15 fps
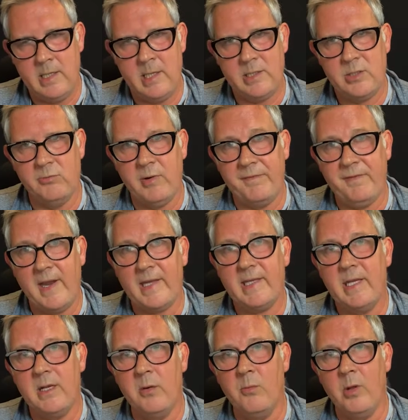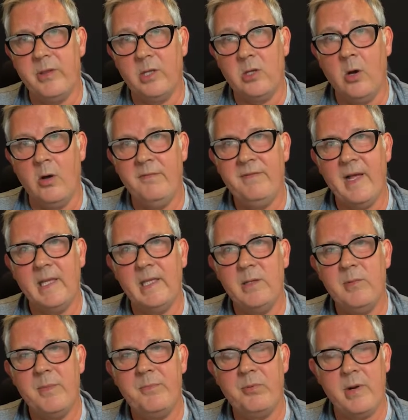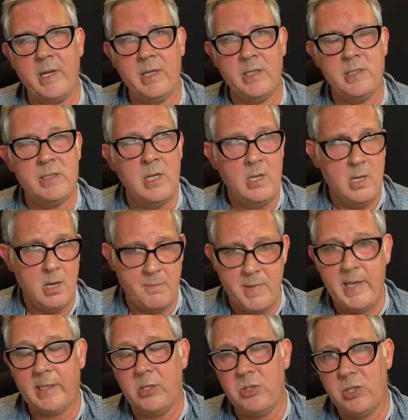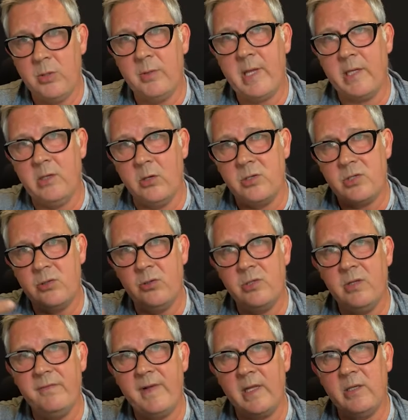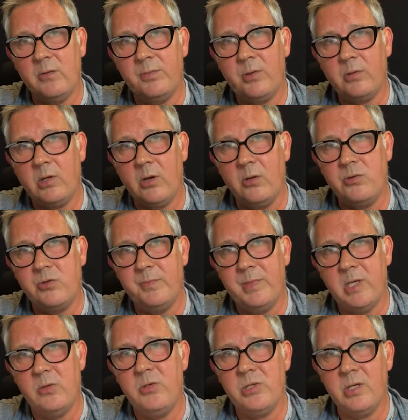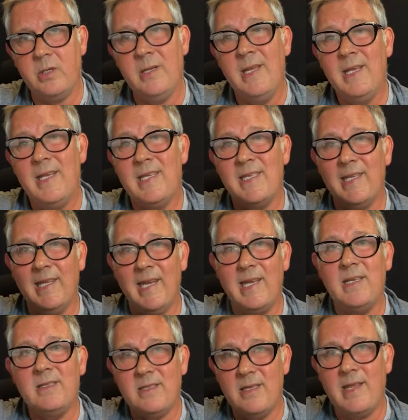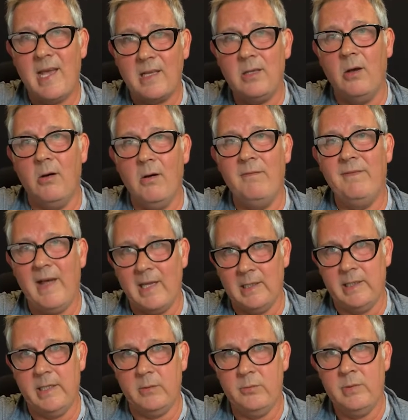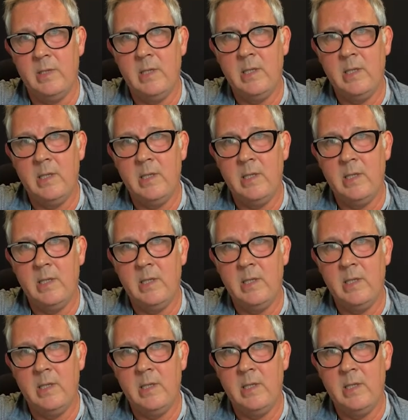So reflecting on what the core value it brings and making sure that your social value contribution is linked to that core value.